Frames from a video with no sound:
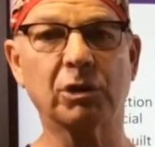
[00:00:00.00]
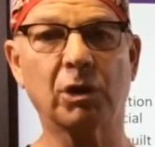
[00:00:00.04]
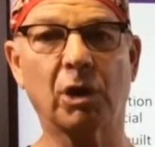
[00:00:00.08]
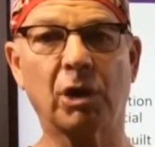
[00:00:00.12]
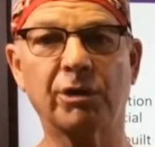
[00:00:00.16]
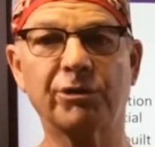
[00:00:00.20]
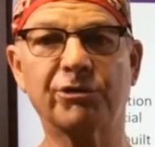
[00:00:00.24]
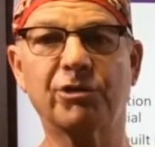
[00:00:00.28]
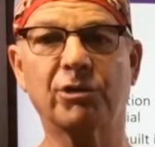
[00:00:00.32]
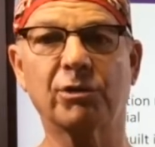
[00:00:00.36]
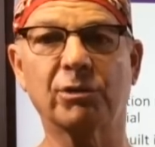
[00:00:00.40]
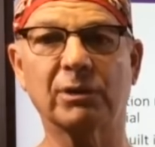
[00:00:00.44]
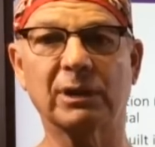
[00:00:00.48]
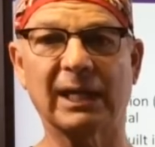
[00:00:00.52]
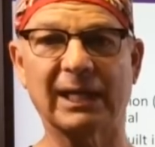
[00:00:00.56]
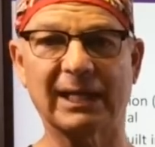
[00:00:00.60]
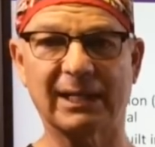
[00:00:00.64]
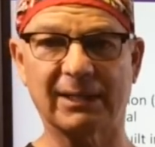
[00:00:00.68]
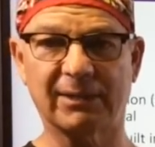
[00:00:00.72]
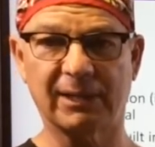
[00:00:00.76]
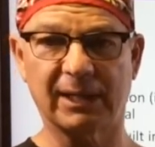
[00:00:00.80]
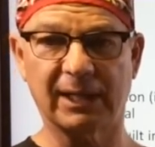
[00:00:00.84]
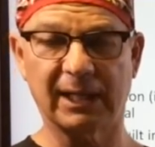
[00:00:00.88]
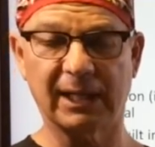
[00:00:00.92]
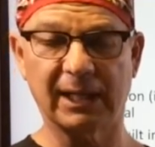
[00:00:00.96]
You can lengthen
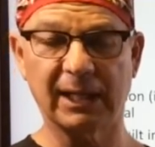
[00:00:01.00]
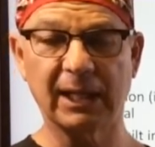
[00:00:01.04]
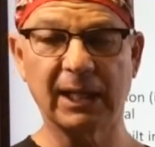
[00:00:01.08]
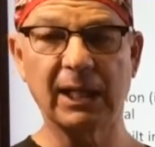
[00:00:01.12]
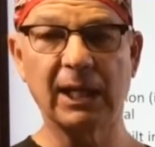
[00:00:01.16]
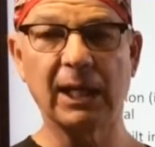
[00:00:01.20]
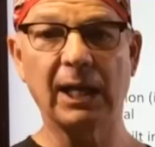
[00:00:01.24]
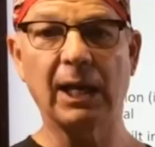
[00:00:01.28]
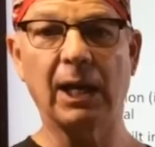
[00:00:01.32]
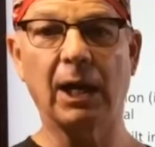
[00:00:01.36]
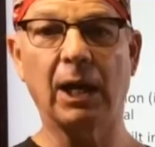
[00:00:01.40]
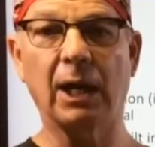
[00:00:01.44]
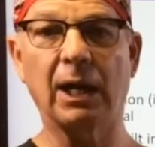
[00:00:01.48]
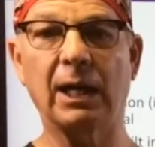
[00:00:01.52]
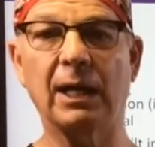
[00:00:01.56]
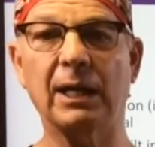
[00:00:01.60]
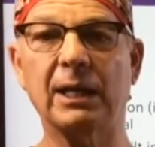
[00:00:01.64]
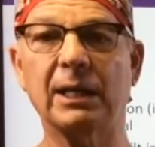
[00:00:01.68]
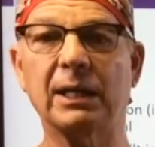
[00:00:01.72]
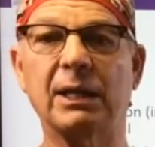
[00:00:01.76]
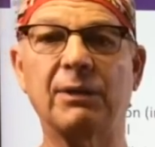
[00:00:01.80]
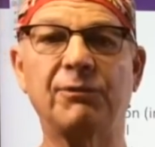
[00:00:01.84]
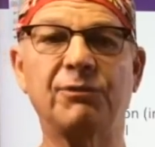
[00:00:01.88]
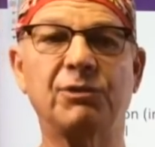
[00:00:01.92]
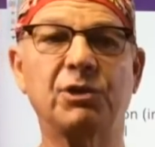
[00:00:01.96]
finger bones, you can
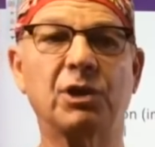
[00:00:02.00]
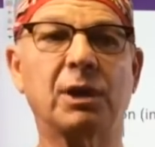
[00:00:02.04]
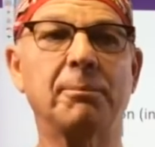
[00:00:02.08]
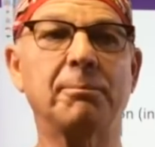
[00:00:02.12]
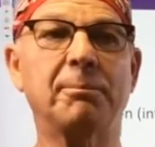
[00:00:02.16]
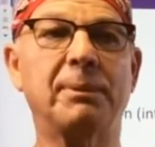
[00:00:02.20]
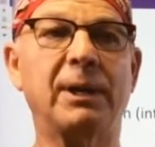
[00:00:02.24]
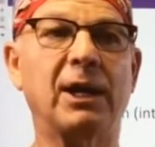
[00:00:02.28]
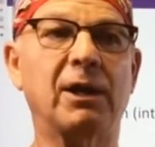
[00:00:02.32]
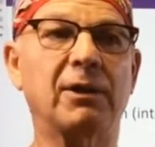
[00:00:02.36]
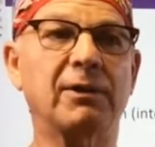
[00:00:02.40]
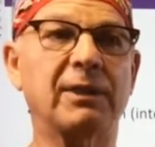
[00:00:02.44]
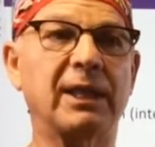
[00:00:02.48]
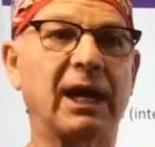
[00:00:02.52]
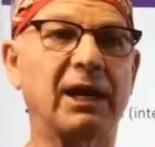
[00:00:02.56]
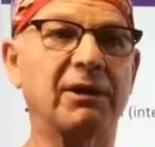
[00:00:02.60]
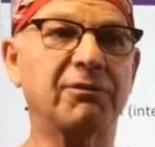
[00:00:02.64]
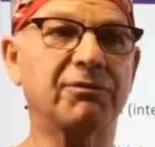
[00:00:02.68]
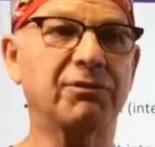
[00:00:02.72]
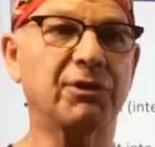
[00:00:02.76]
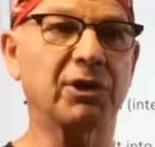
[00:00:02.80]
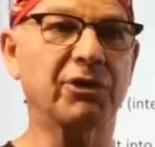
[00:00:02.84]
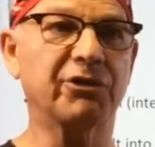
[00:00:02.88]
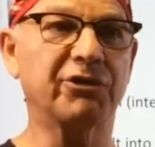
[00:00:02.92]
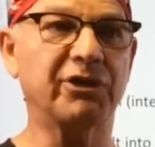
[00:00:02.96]
lengthen
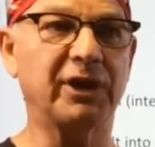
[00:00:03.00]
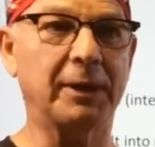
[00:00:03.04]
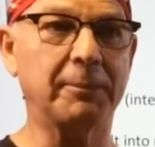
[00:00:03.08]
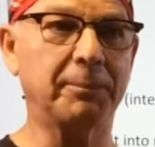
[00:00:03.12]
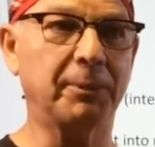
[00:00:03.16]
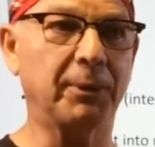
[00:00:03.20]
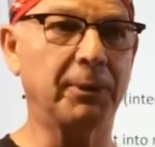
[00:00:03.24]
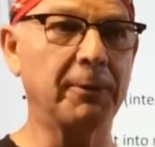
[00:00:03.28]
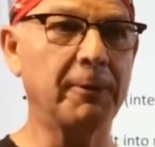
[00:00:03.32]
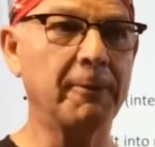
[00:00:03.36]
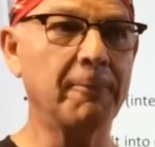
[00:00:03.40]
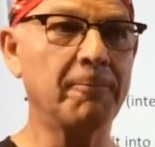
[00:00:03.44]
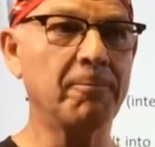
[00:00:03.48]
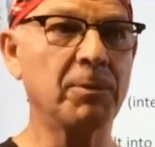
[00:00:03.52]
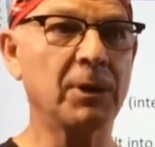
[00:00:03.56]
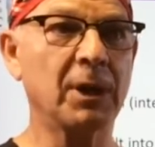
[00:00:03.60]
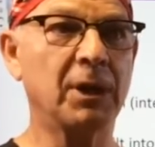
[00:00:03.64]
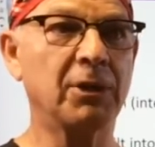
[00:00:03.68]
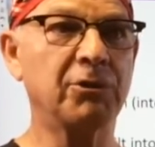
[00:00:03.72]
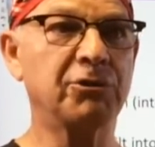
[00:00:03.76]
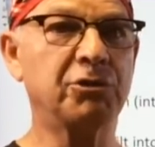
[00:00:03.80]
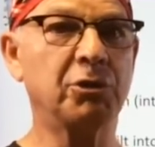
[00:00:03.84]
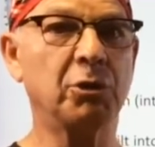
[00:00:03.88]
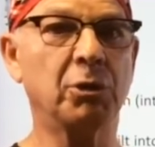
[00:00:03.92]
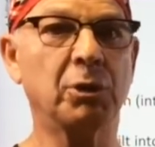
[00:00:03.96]
toe bones, you can
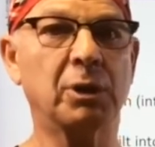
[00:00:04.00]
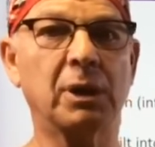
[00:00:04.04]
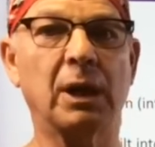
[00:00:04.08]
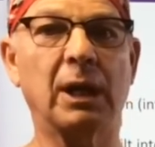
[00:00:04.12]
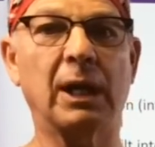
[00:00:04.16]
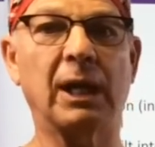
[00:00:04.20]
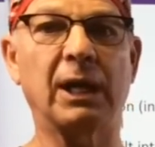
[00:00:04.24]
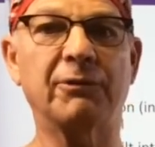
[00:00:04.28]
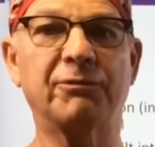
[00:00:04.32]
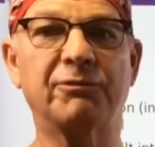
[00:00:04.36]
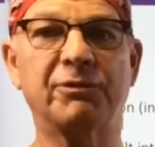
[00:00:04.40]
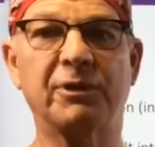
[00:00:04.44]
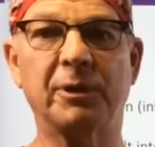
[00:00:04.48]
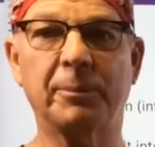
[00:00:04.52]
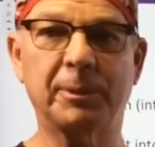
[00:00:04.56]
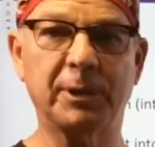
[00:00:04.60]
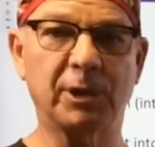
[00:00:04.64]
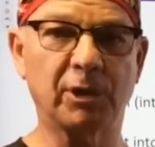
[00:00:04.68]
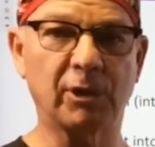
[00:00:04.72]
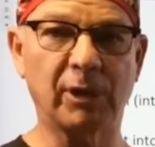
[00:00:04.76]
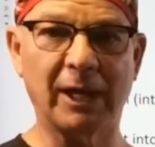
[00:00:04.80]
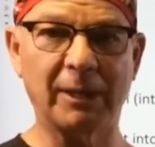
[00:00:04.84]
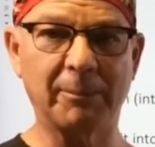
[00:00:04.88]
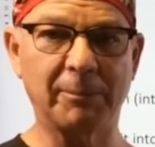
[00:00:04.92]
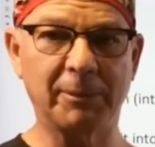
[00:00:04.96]
lengthen,
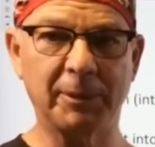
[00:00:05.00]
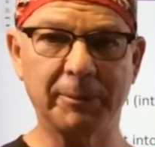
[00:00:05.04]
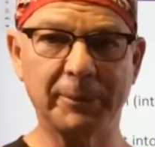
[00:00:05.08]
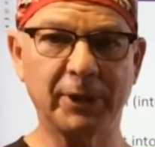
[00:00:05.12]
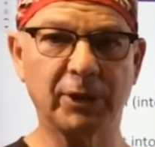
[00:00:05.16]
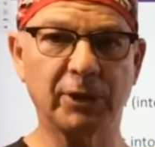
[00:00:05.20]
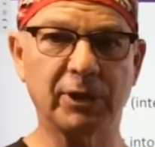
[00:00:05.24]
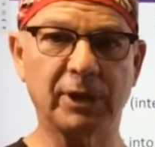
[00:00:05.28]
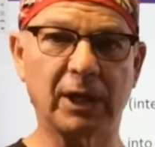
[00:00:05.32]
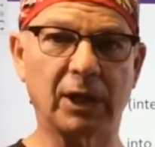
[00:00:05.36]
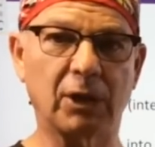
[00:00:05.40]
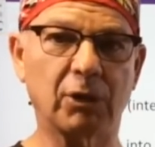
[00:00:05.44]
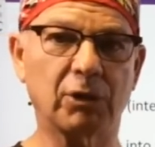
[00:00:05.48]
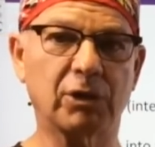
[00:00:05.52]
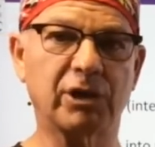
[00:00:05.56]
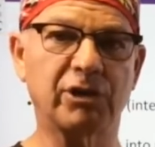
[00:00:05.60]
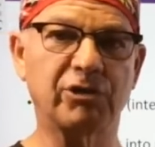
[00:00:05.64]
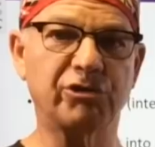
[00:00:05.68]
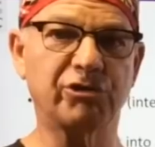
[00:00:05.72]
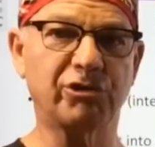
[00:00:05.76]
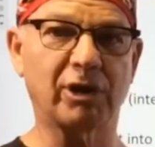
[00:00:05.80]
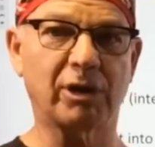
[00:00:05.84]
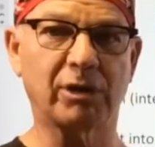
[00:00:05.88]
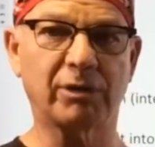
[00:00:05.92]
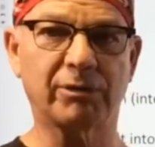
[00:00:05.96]
metacarpals,
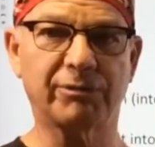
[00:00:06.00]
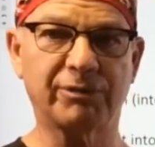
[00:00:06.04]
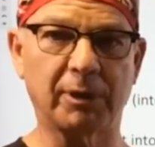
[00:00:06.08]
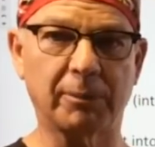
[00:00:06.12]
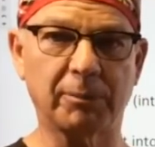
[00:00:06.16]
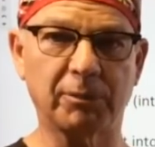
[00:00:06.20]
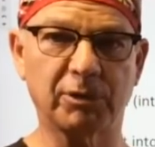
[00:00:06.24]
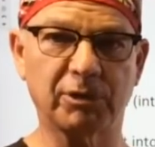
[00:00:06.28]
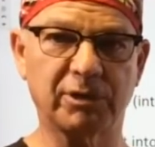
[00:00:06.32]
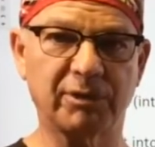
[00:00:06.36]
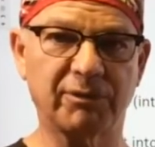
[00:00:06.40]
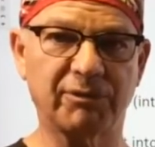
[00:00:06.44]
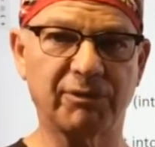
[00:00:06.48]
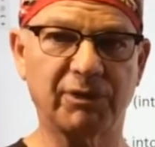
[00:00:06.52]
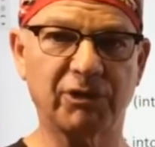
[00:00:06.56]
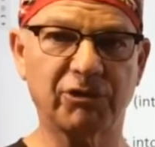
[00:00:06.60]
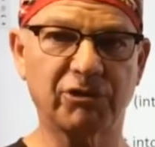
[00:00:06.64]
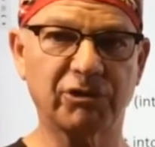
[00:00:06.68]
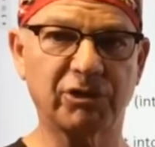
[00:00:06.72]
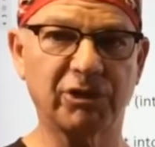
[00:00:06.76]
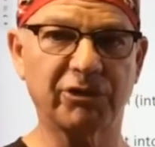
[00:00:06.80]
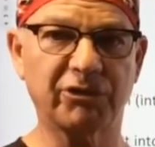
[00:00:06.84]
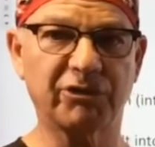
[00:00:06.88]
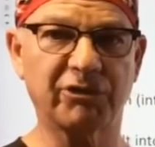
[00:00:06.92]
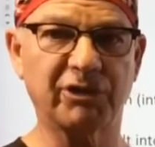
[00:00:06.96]
metatarsals,
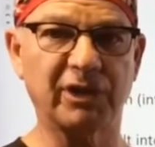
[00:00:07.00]
forearms,